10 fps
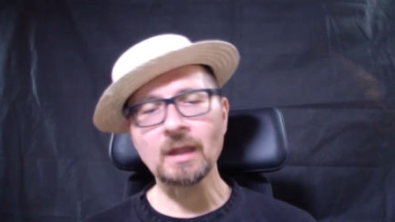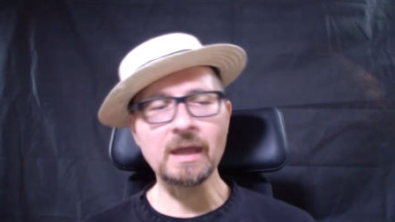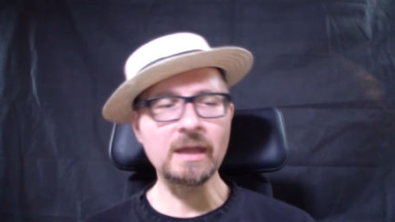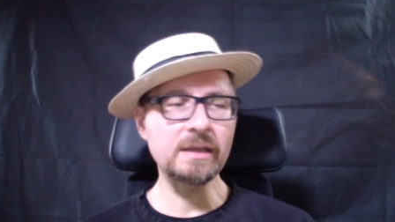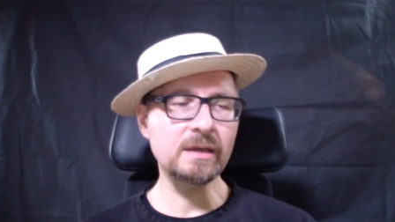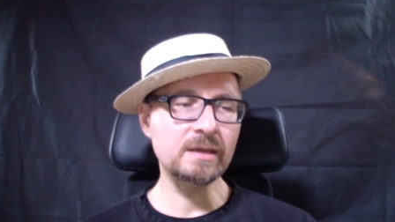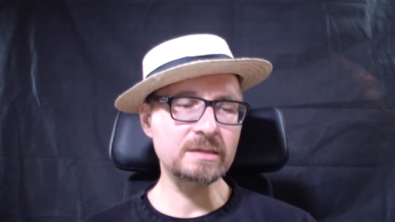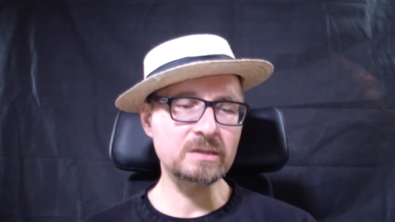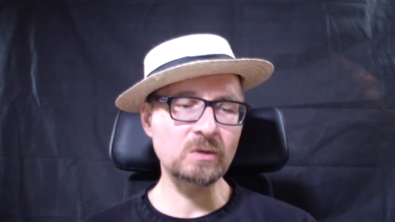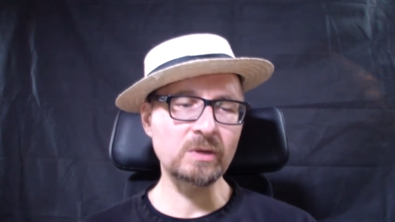And uh,
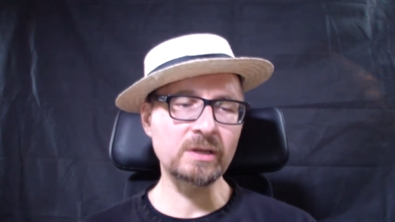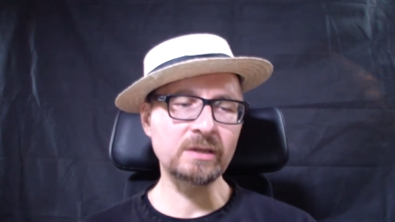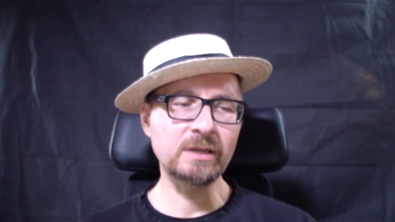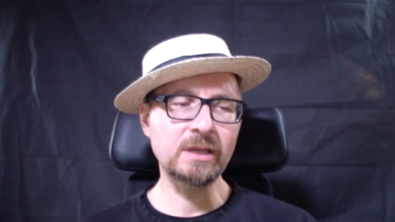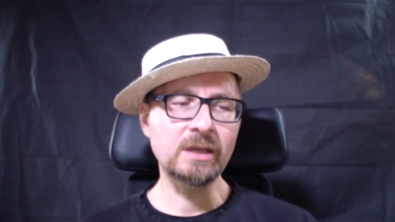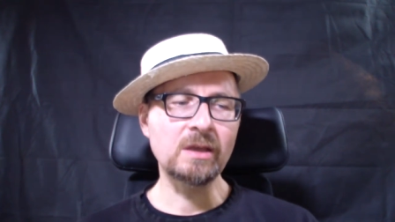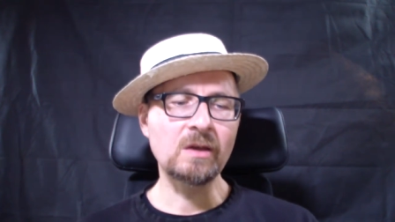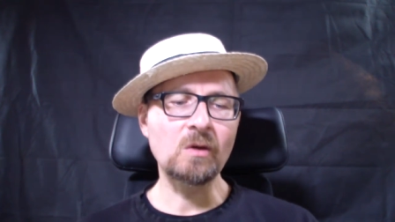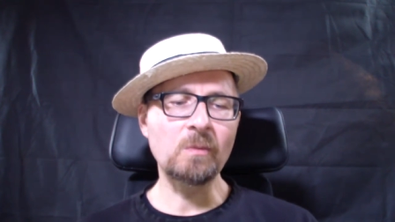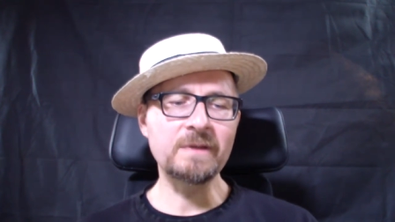so, uh,
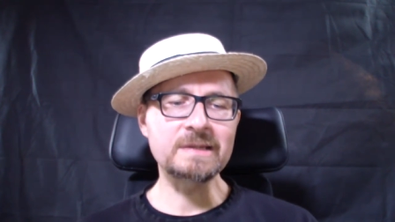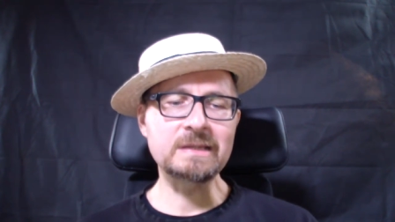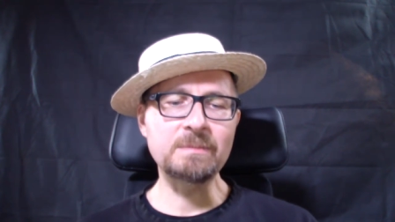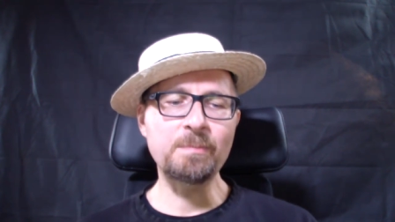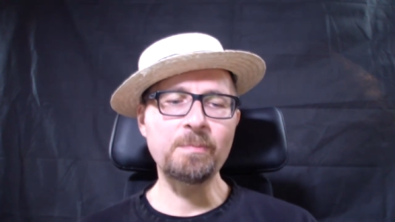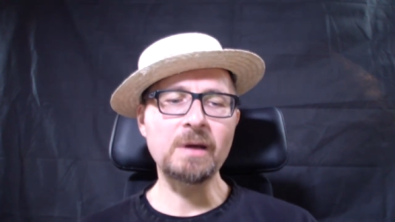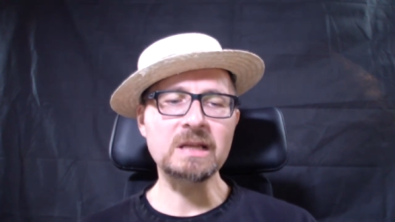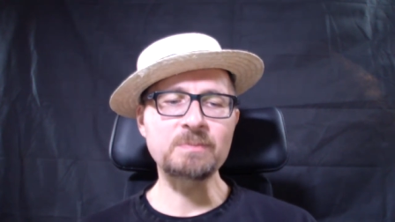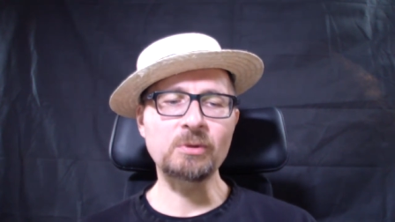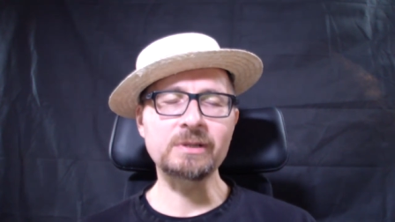obviously,
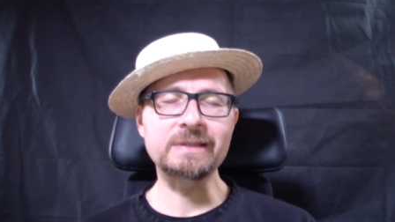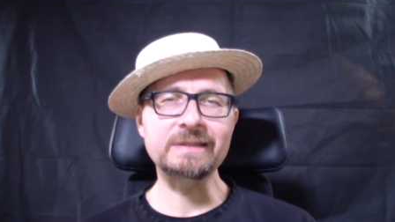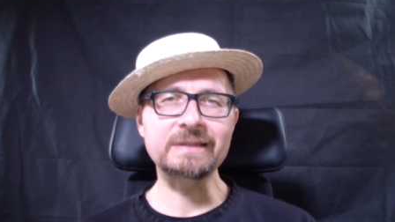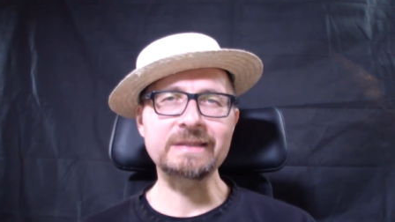Passport